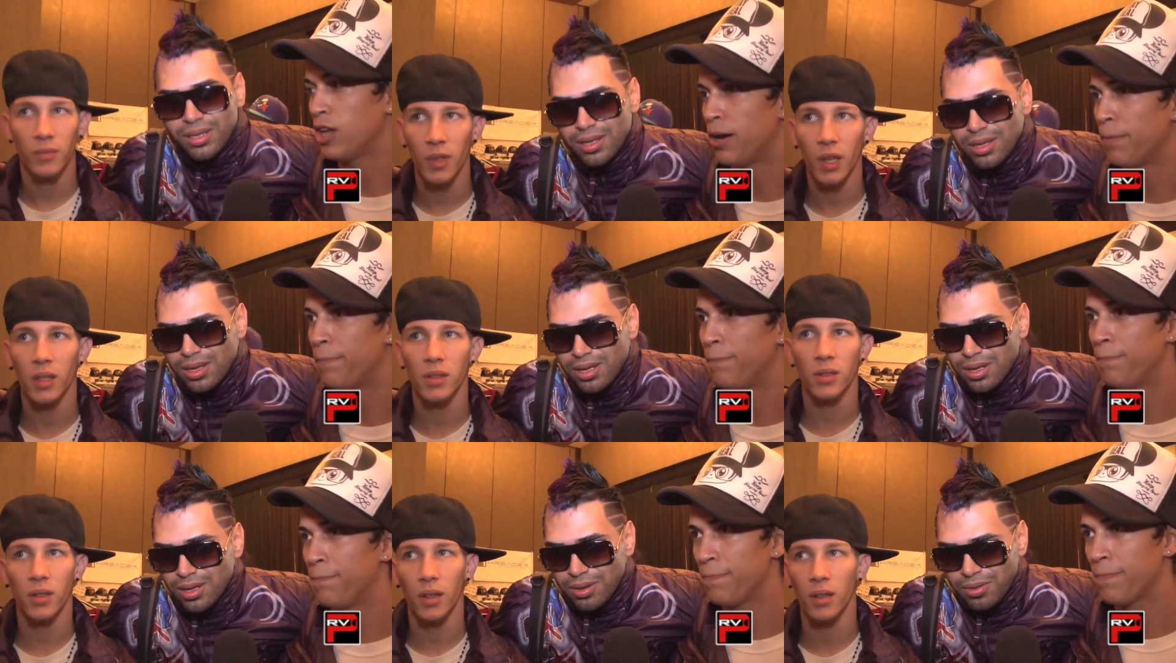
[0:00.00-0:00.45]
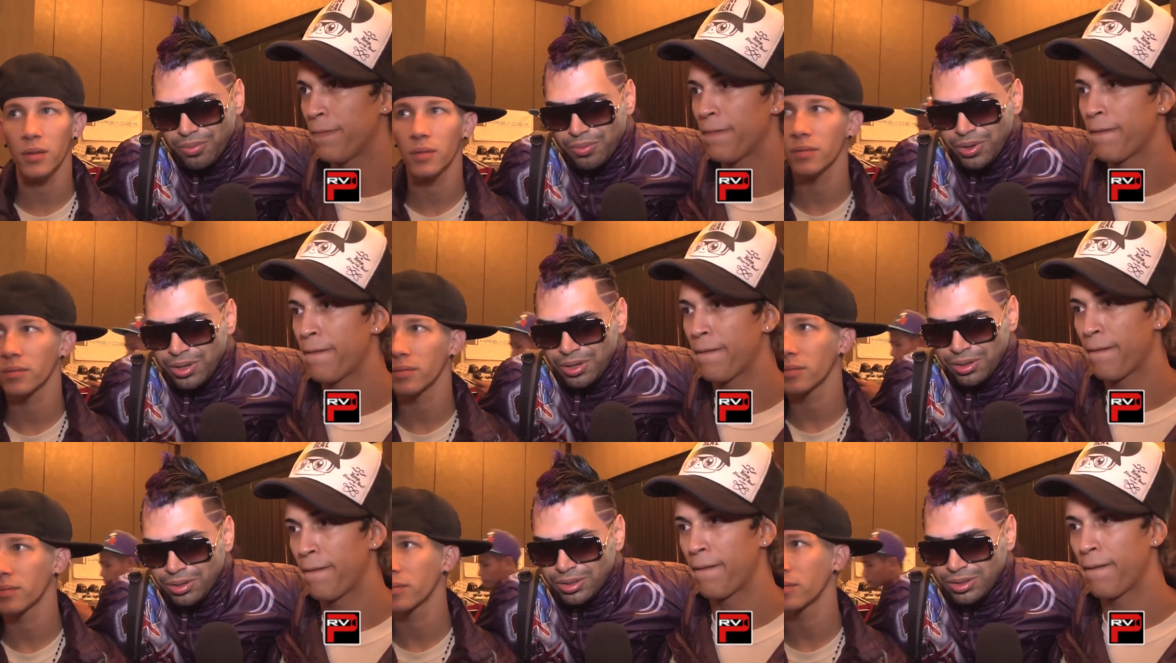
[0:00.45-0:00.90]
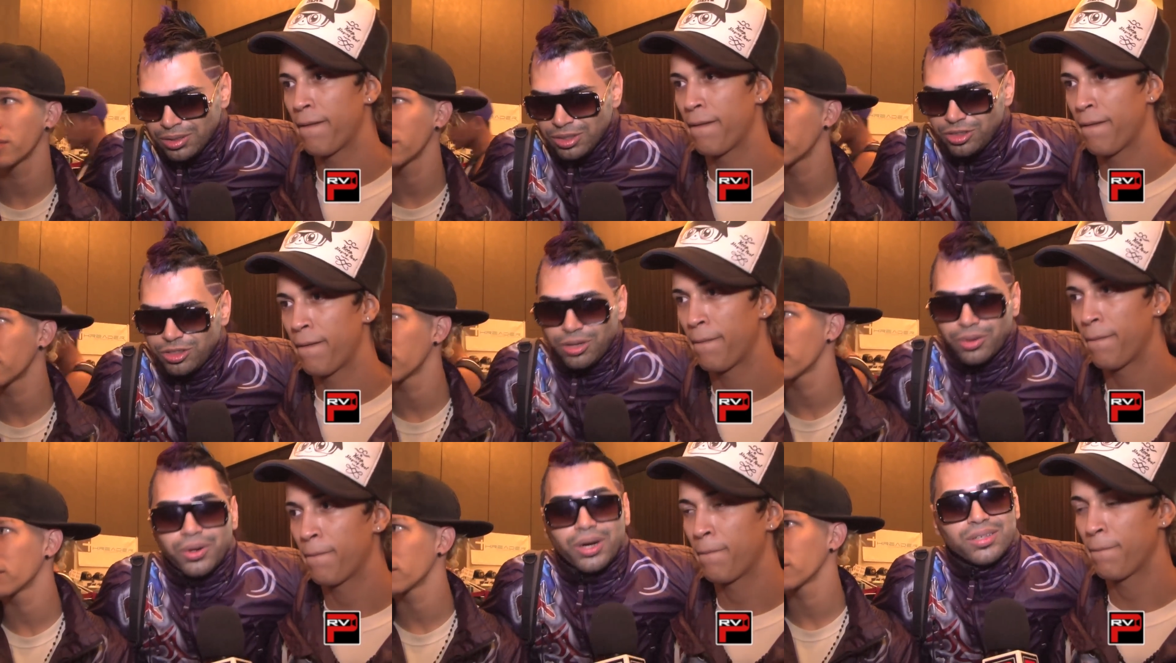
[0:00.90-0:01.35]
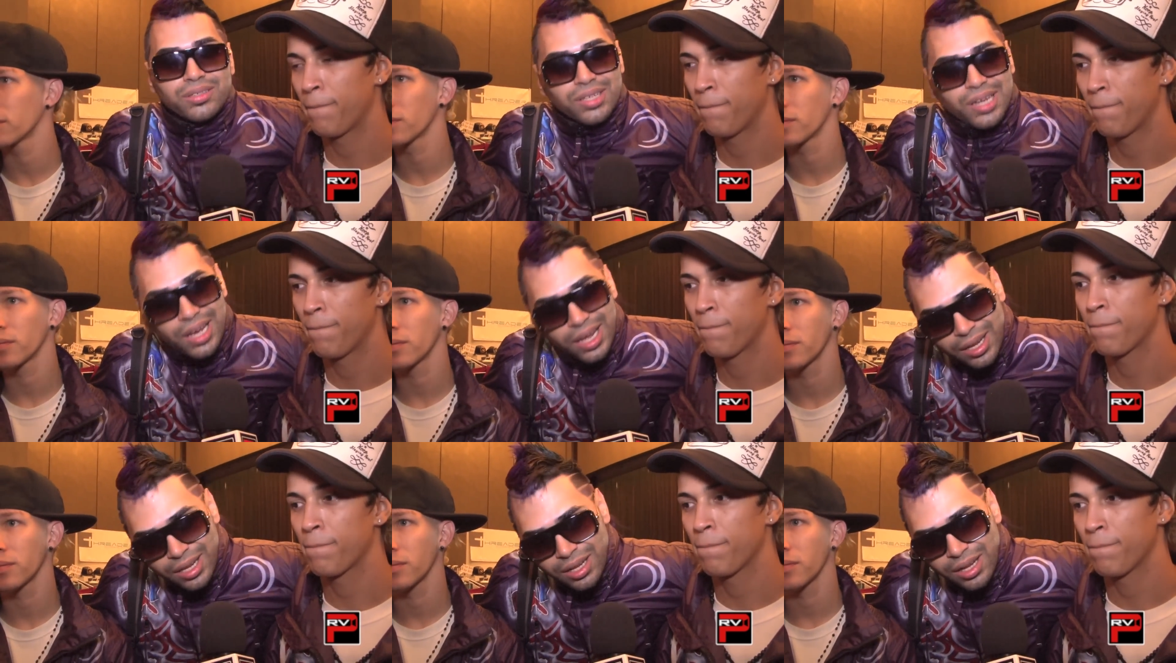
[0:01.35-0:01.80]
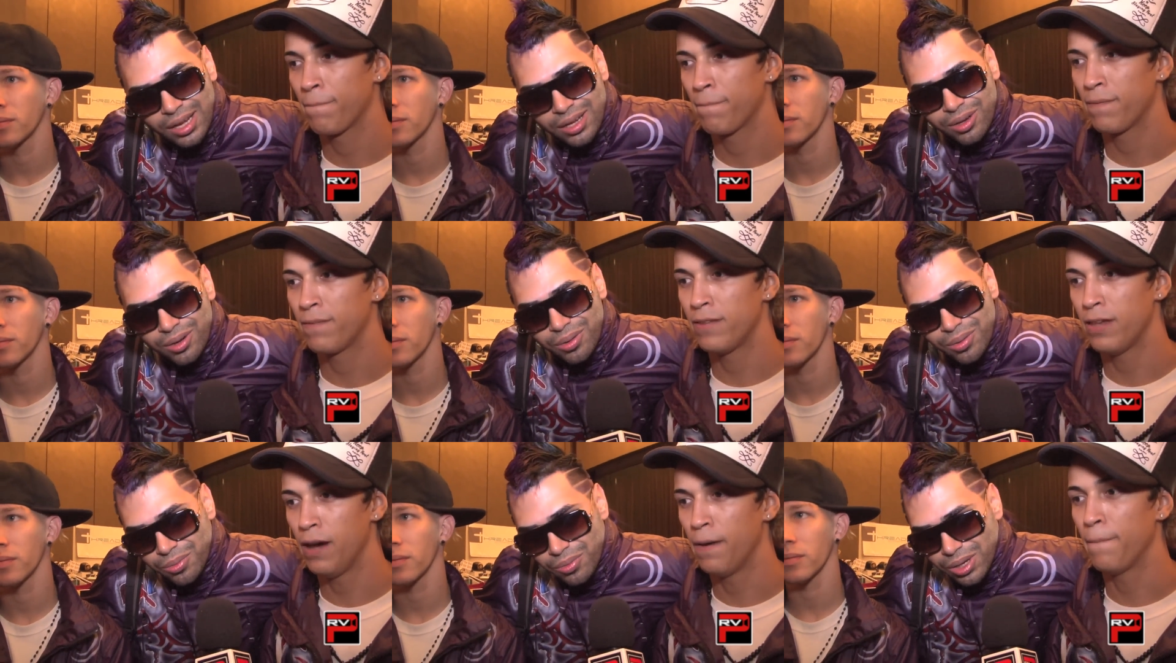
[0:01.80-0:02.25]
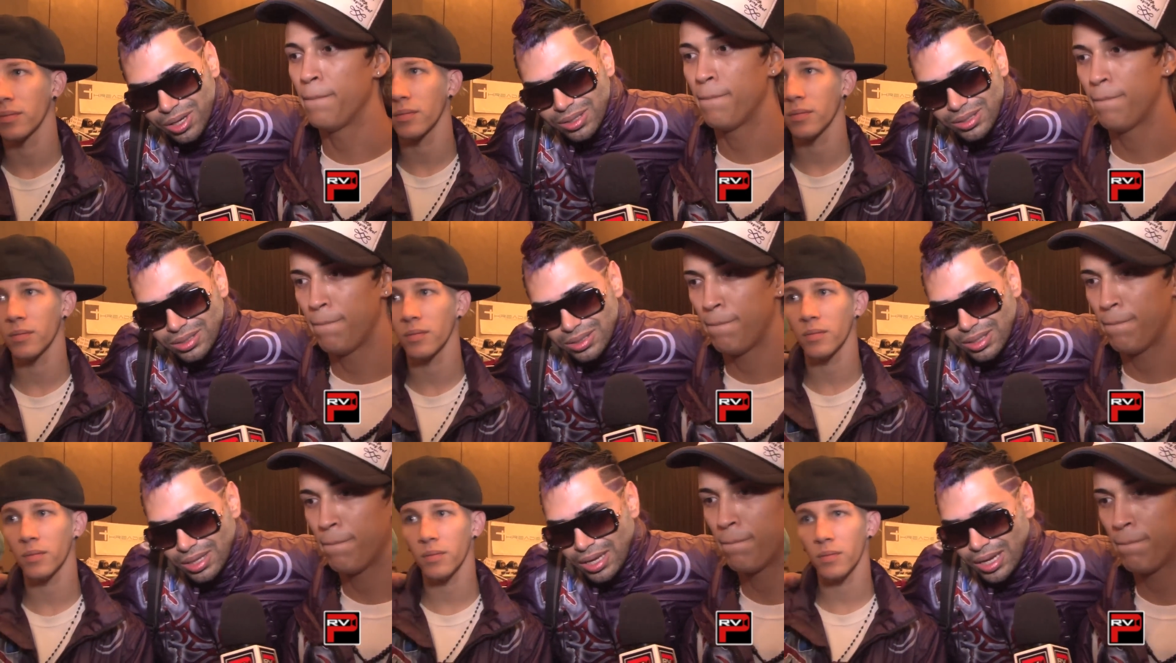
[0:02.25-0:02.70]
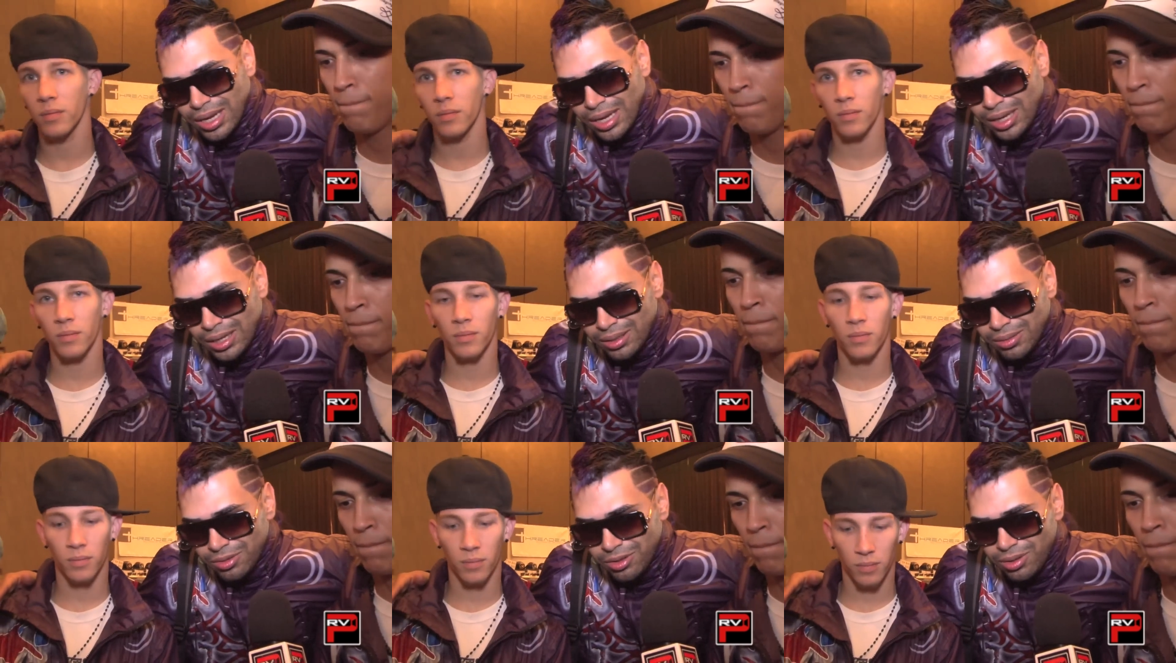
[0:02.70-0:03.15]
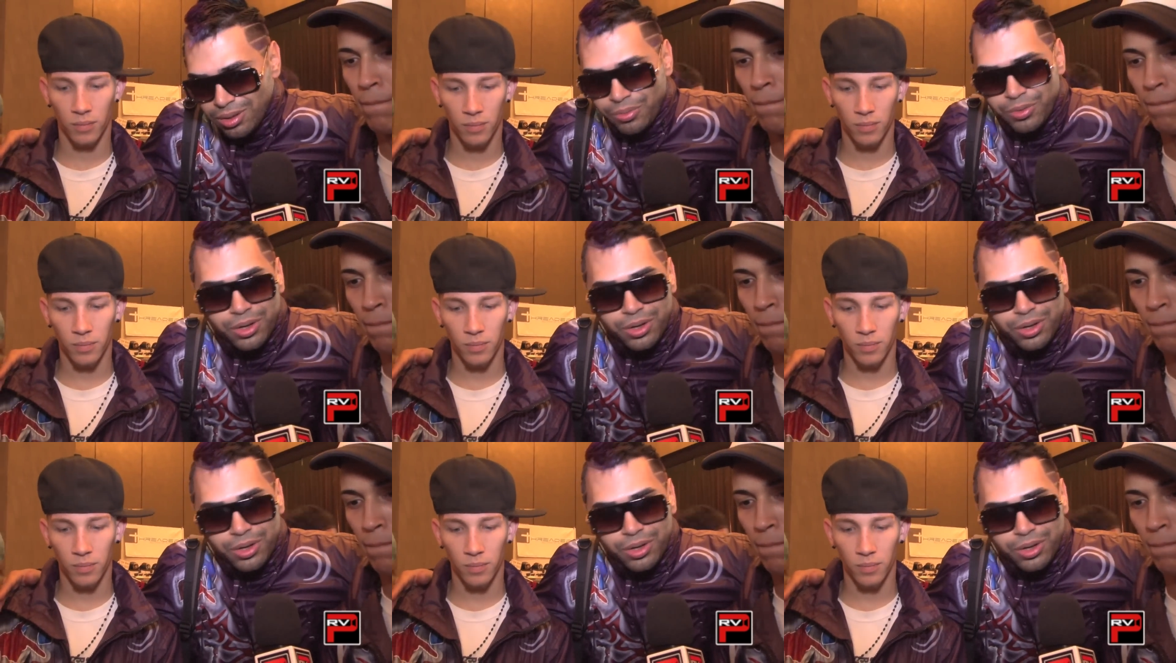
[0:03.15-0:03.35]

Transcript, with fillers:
Speaker 1: Yeah. Yes, we're gonna show our talent like always, and you know,